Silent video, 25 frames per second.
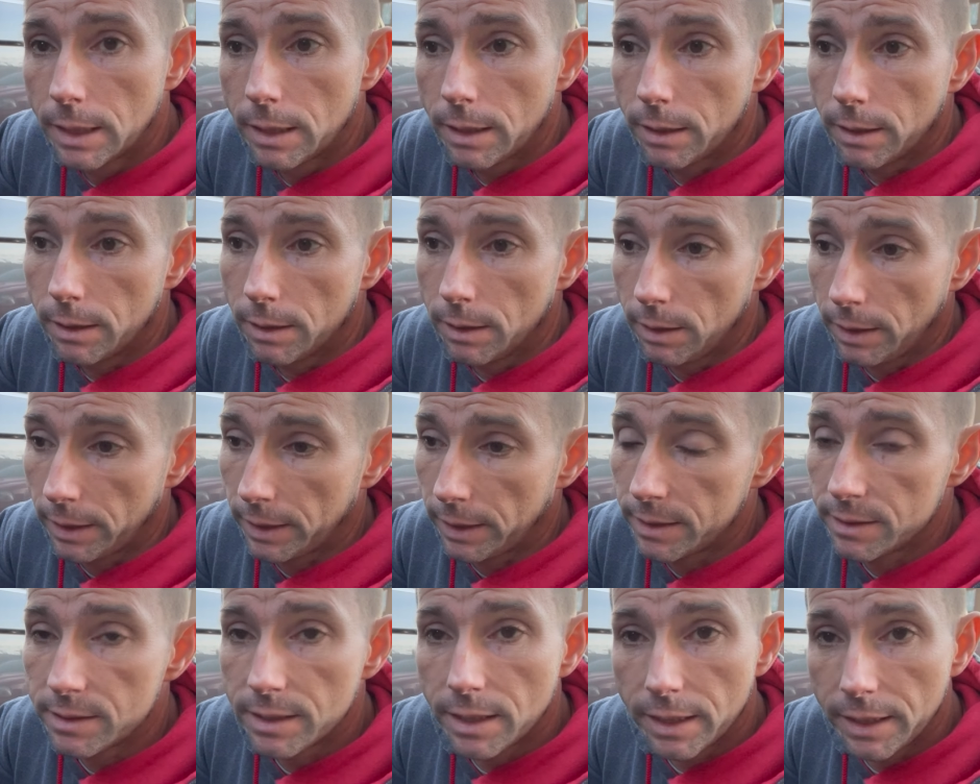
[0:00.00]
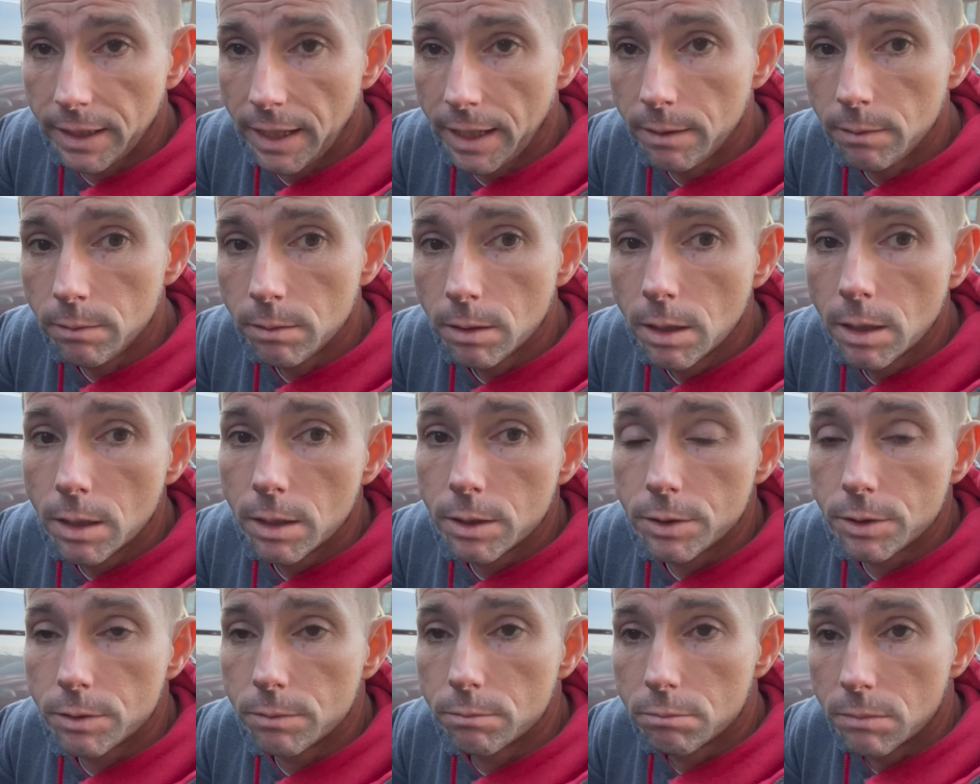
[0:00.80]
Like I said again,
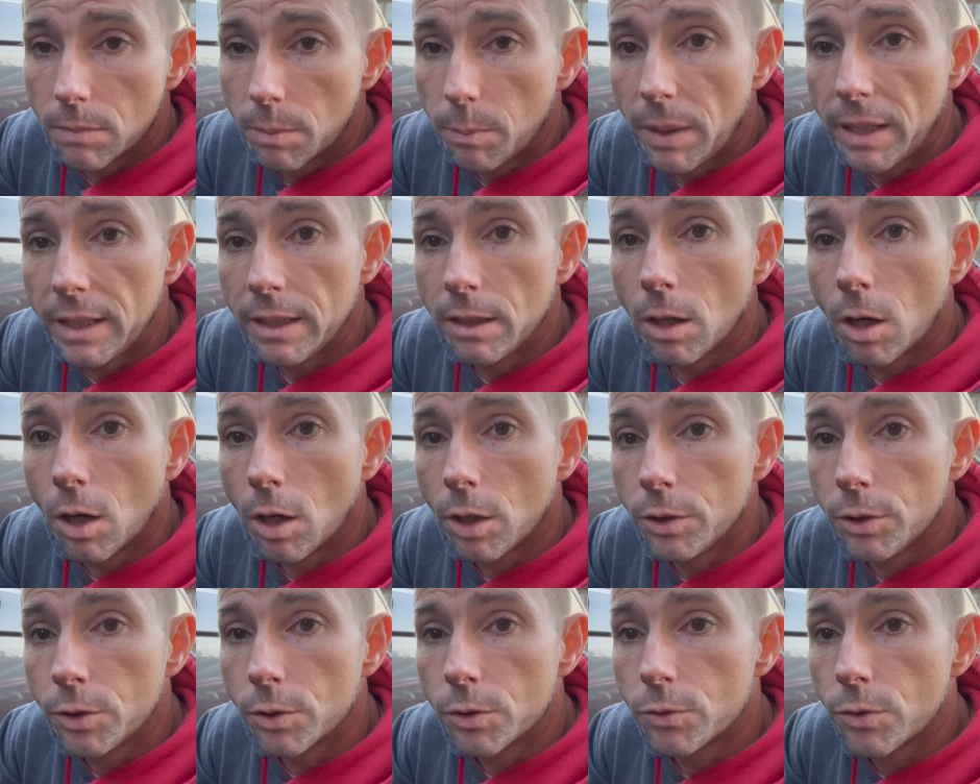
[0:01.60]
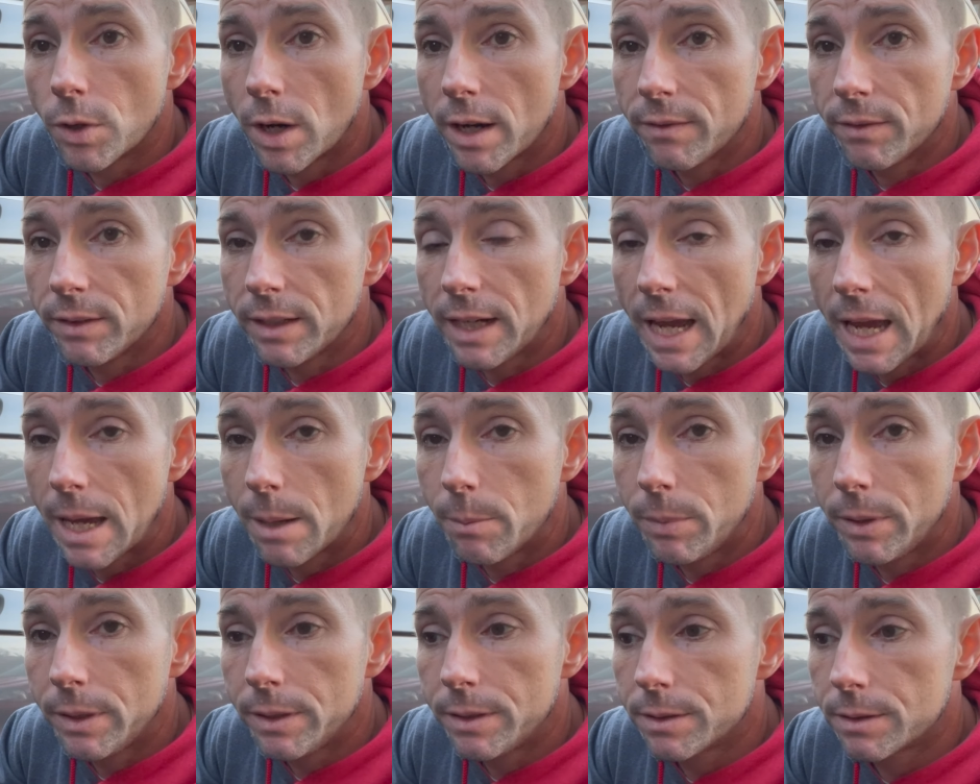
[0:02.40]
depending on your driving
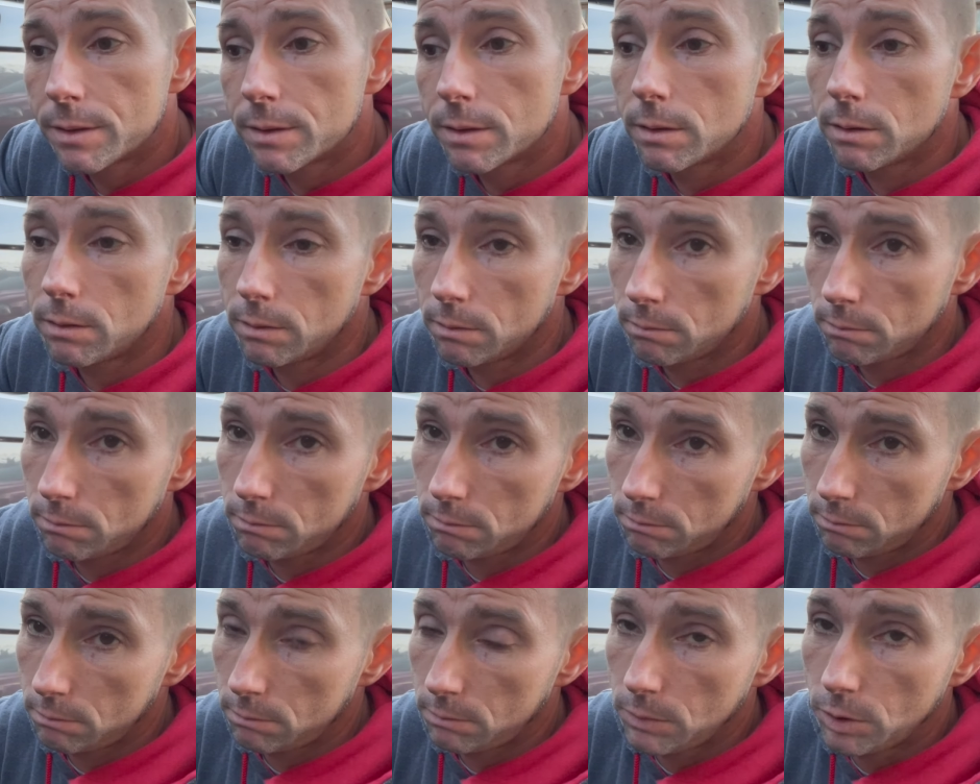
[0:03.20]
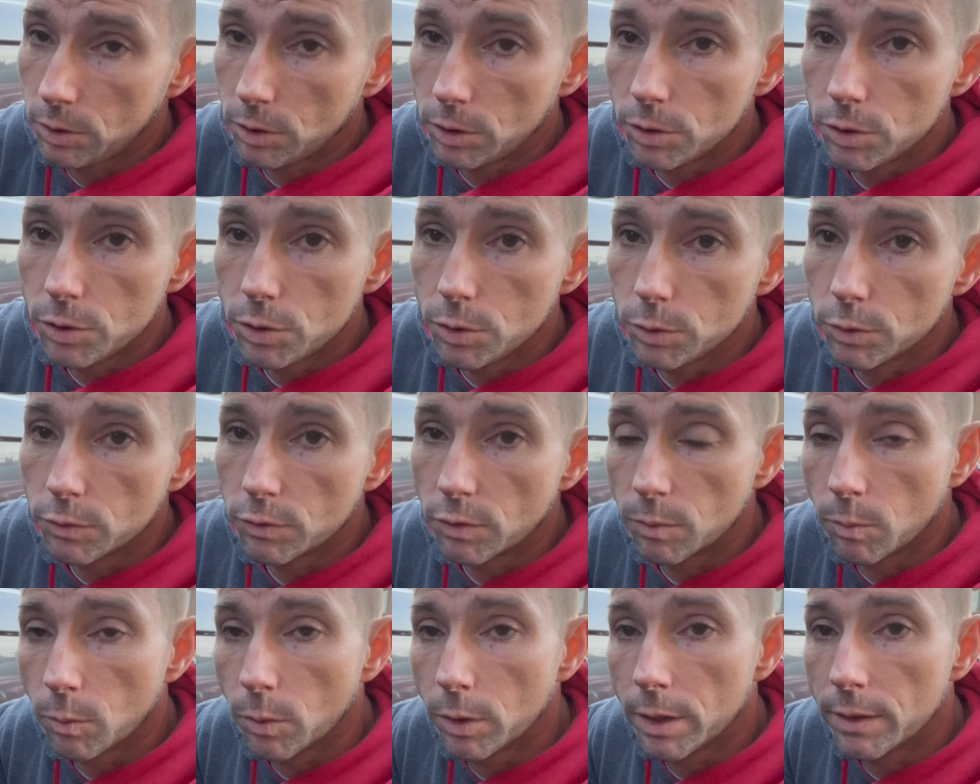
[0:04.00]
habits, you can choose
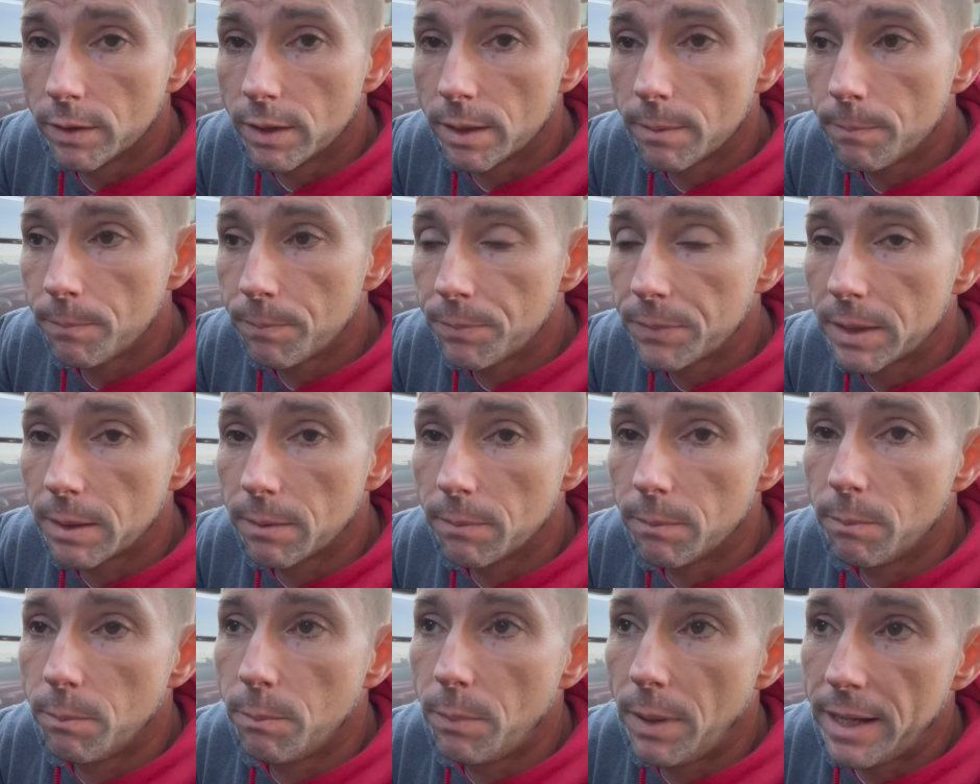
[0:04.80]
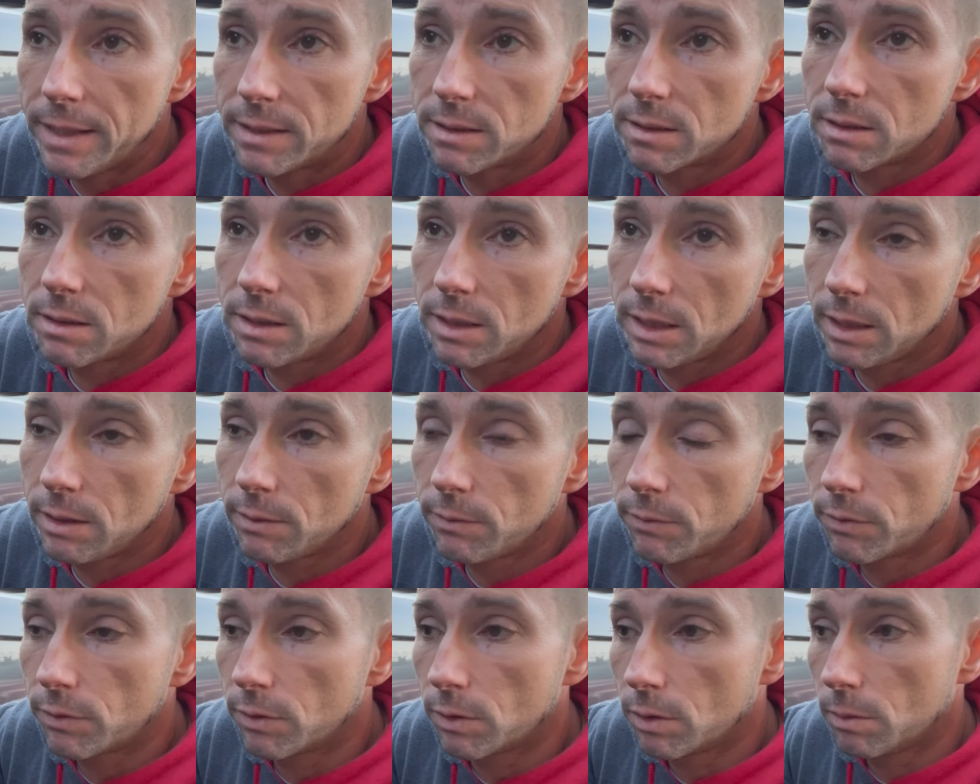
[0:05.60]
from one of them. The best thing
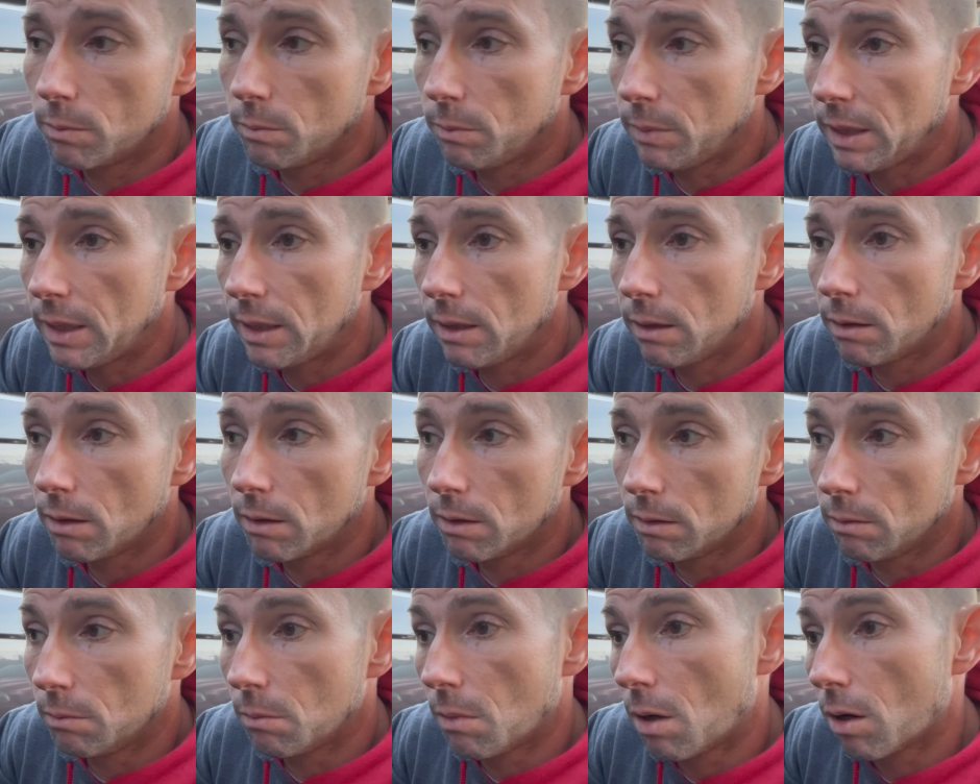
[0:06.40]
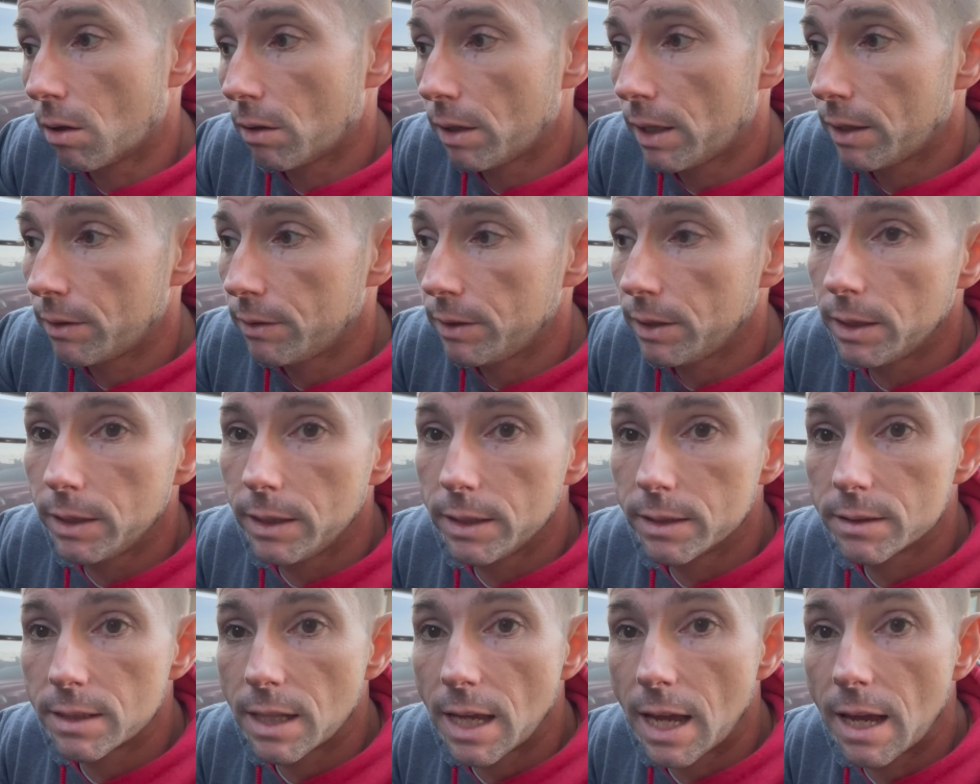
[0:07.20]
for me in our area
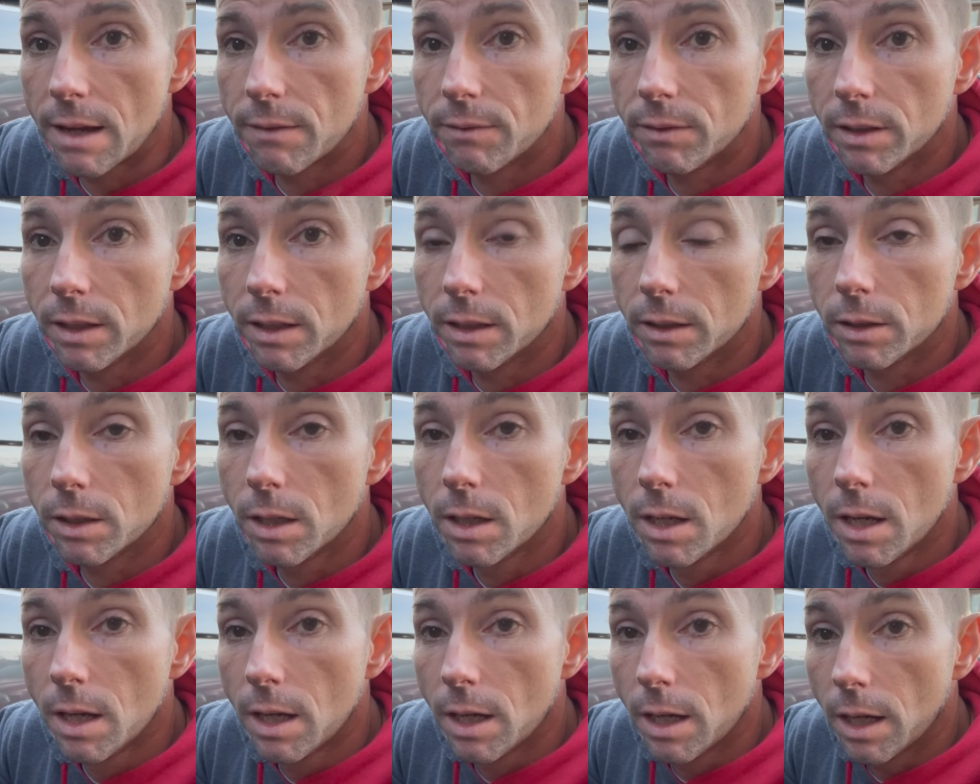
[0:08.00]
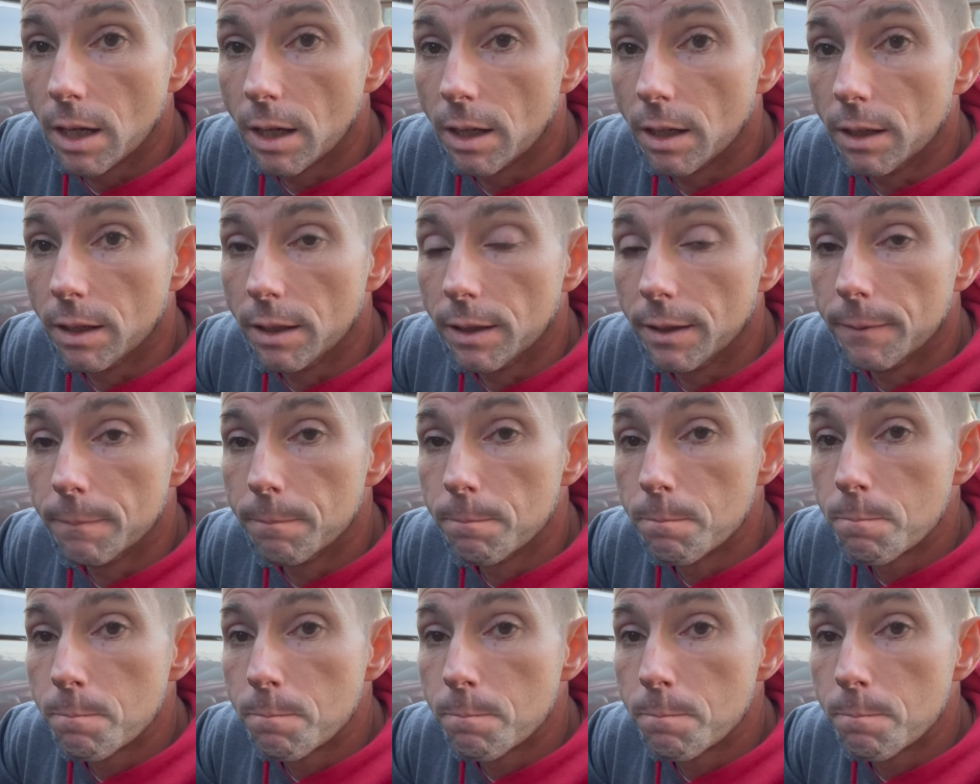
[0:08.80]
is to have a